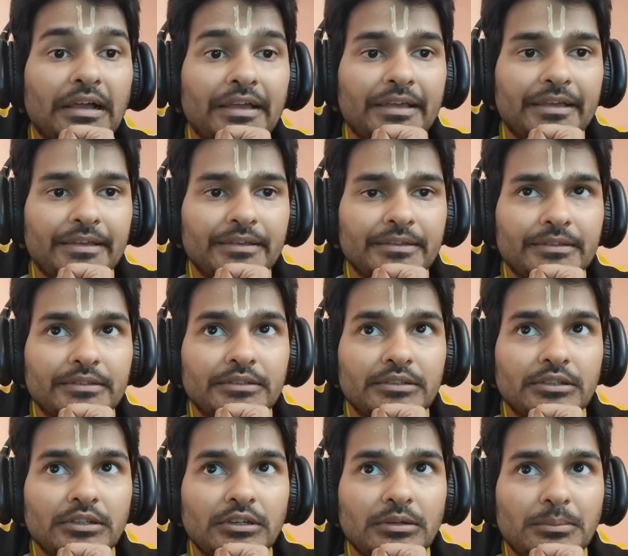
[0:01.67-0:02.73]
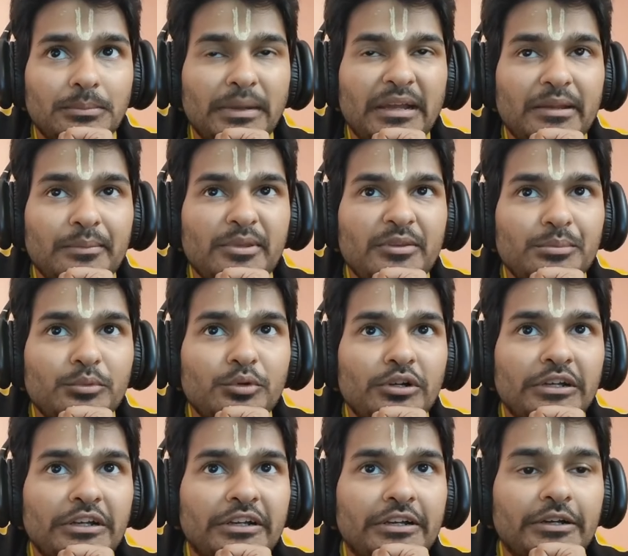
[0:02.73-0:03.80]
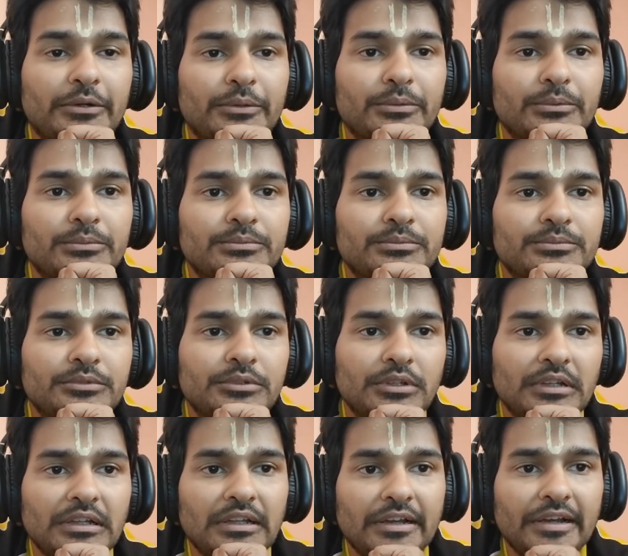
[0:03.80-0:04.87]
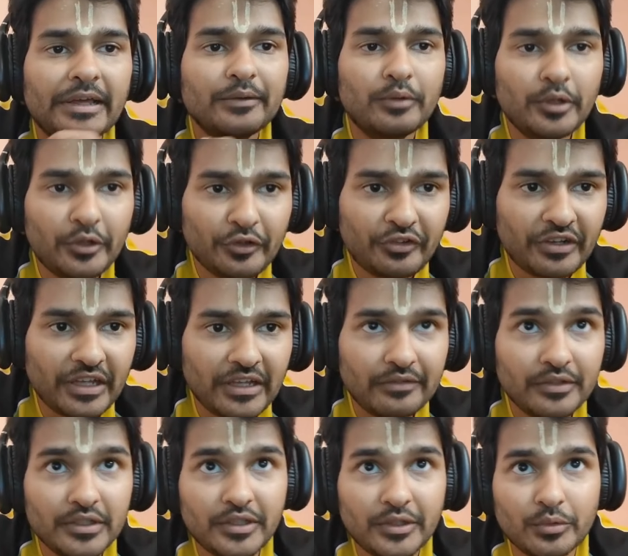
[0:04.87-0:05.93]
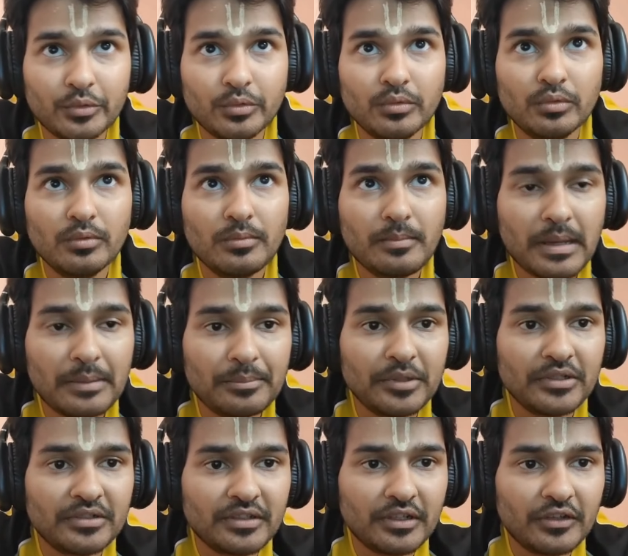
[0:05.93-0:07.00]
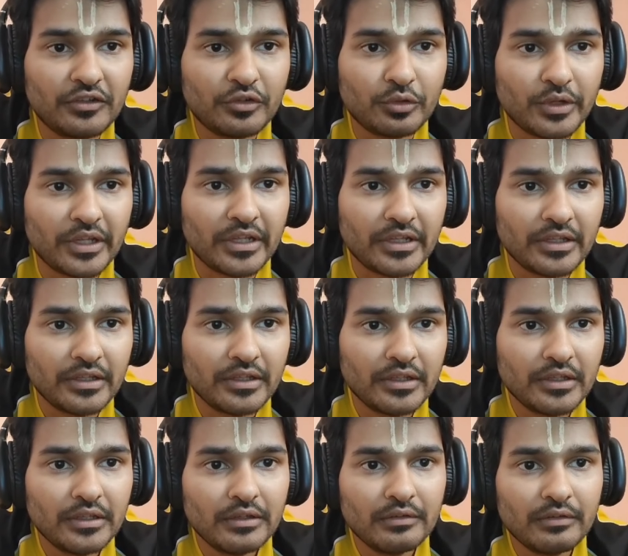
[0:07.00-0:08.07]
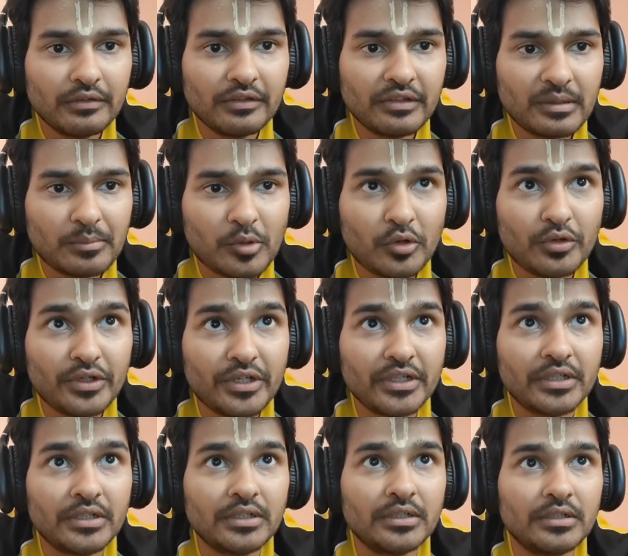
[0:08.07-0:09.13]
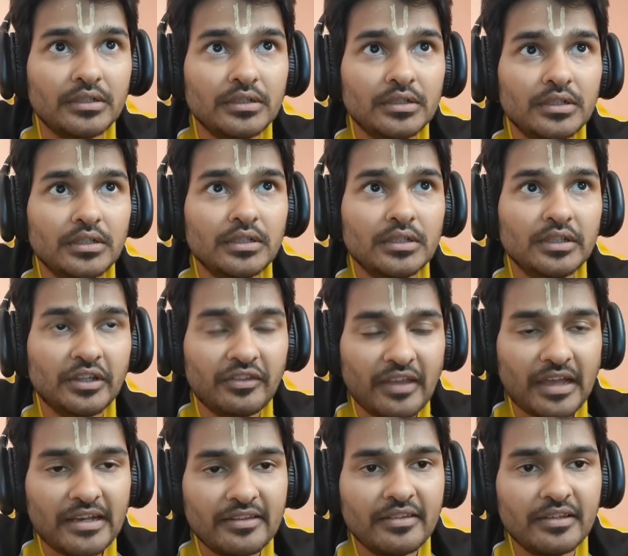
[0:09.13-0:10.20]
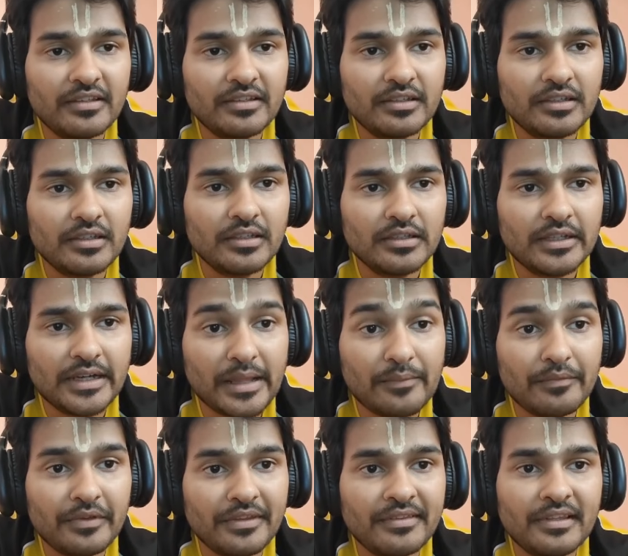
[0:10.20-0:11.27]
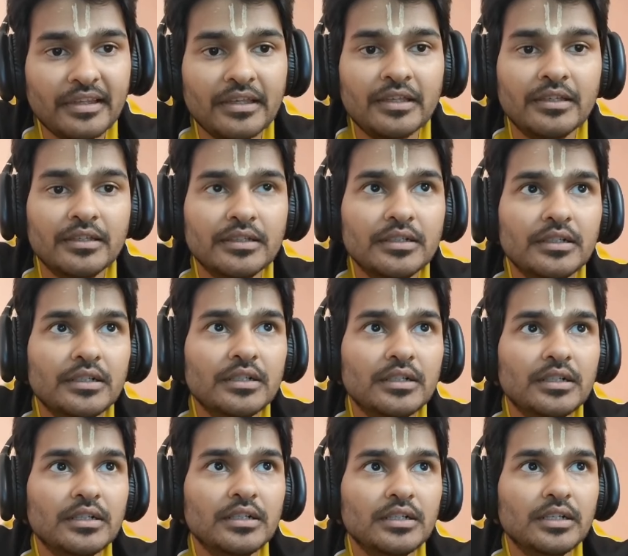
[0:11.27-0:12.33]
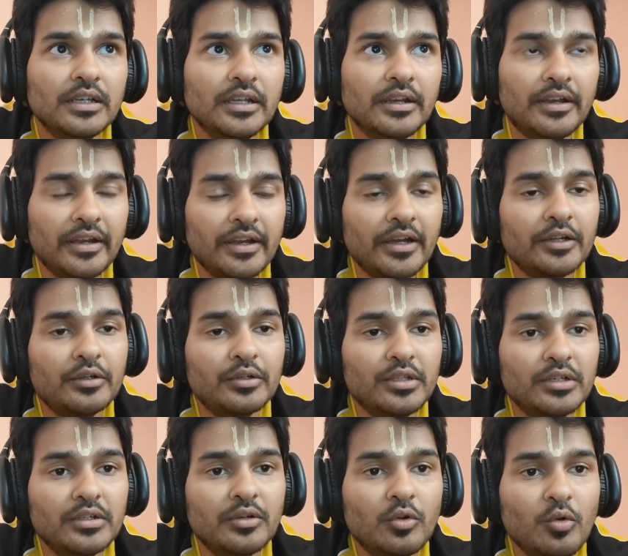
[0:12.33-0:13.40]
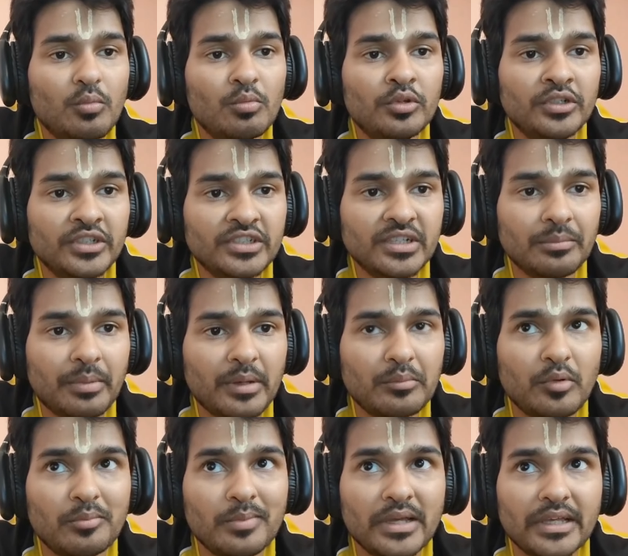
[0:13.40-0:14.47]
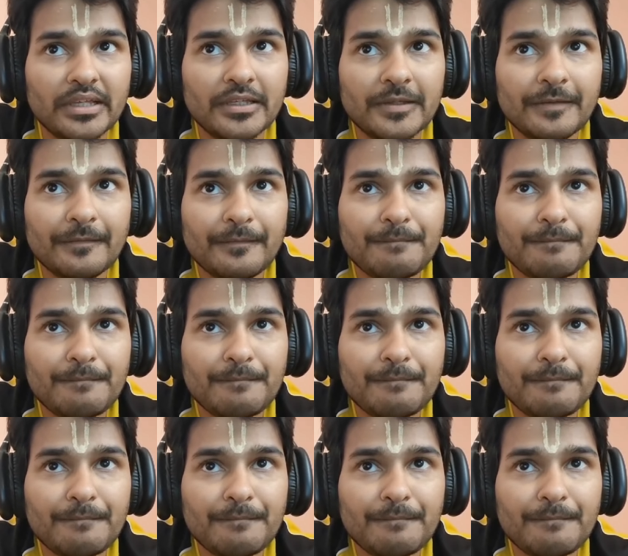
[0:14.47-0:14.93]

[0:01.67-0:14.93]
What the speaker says: Hi, my name is Mohan Rao and I want to share with you my personal story. This is about the challenges that I'm facing in regard to the home ownership in Mumbai.